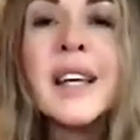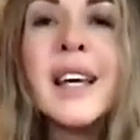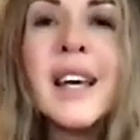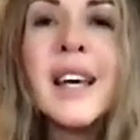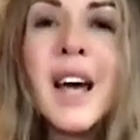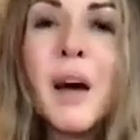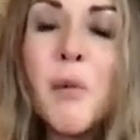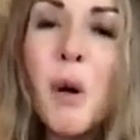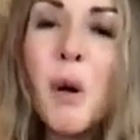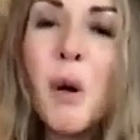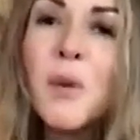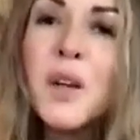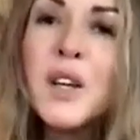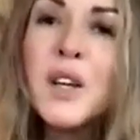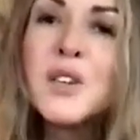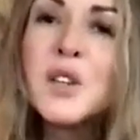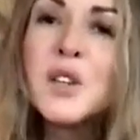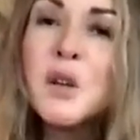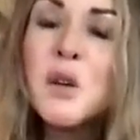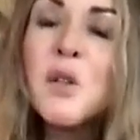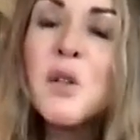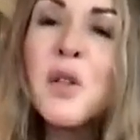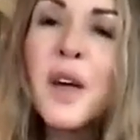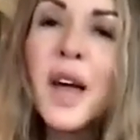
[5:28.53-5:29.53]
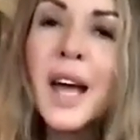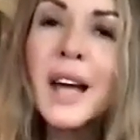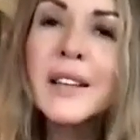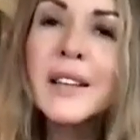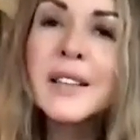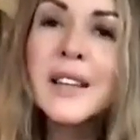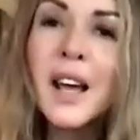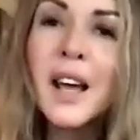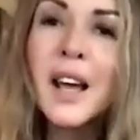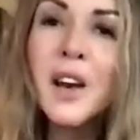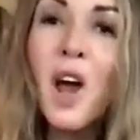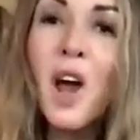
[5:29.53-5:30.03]
And when we do
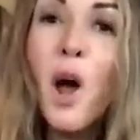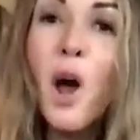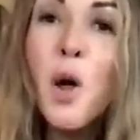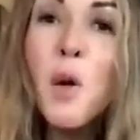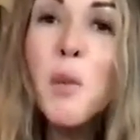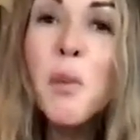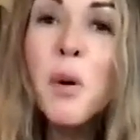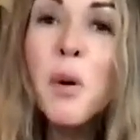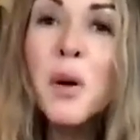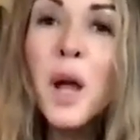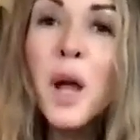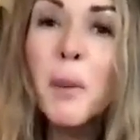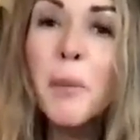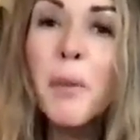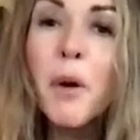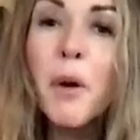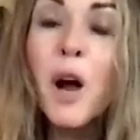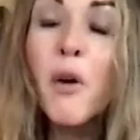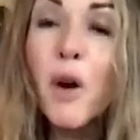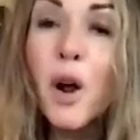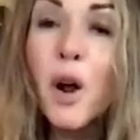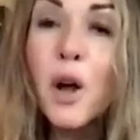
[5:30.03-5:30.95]
that and open up our